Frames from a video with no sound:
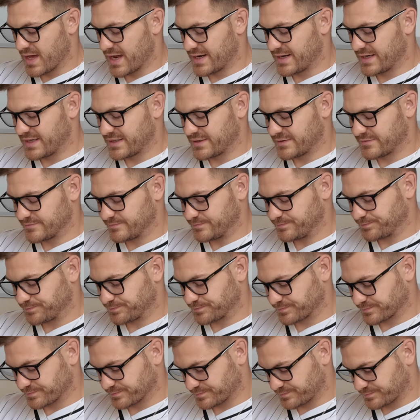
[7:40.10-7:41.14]
and then
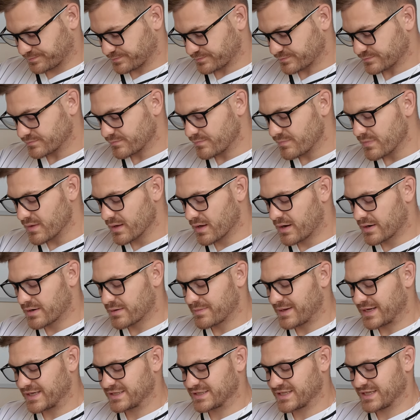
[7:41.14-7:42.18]
kind of
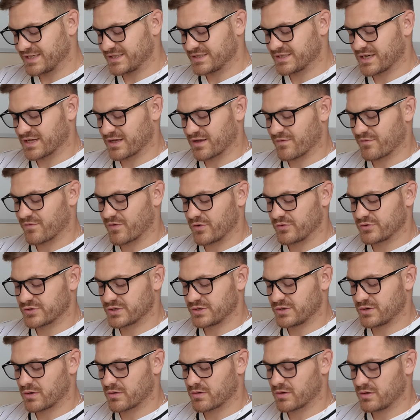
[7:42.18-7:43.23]
makes it into like a
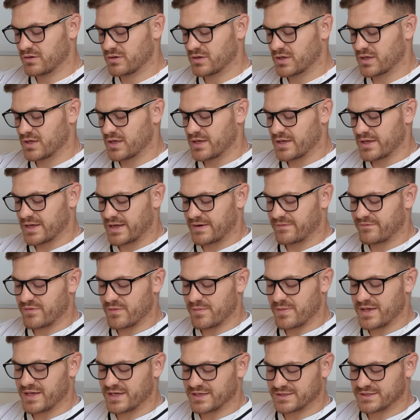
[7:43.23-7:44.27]
frozen yogurt. And for
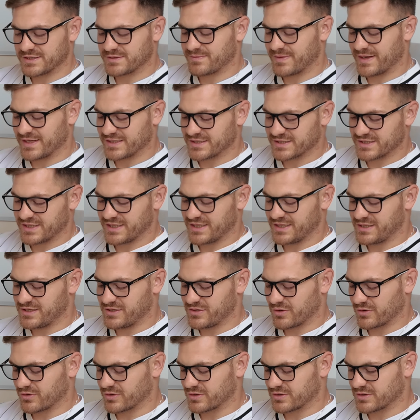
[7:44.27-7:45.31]
me, it just makes the
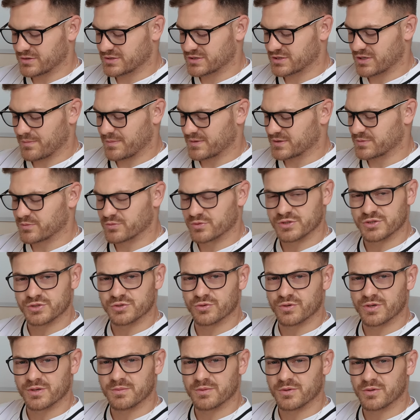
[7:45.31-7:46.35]
yogurt so much more
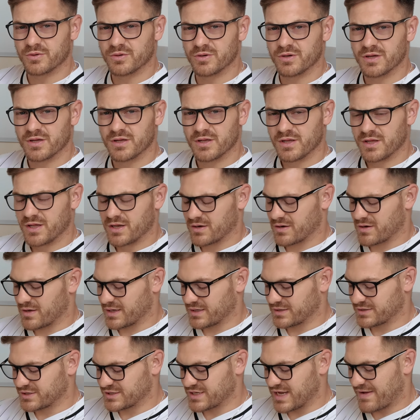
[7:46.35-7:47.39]
enjoyable
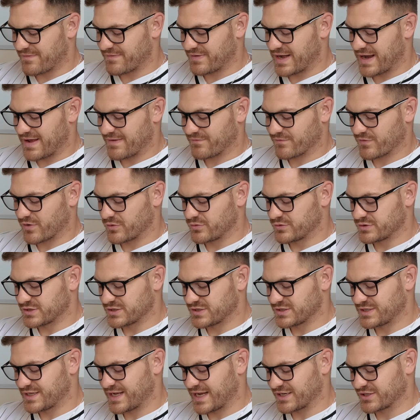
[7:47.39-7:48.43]
by just having that
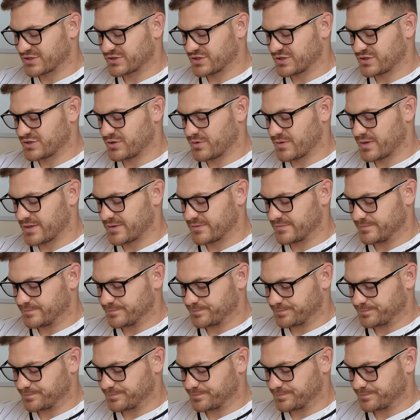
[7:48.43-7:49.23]
frozen texture to it.